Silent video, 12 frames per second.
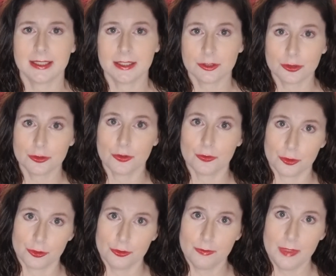into a
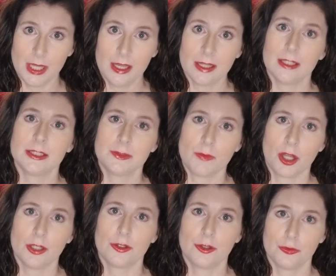room, the
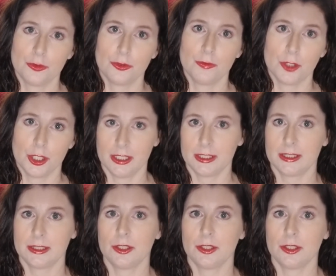smaller the room looks.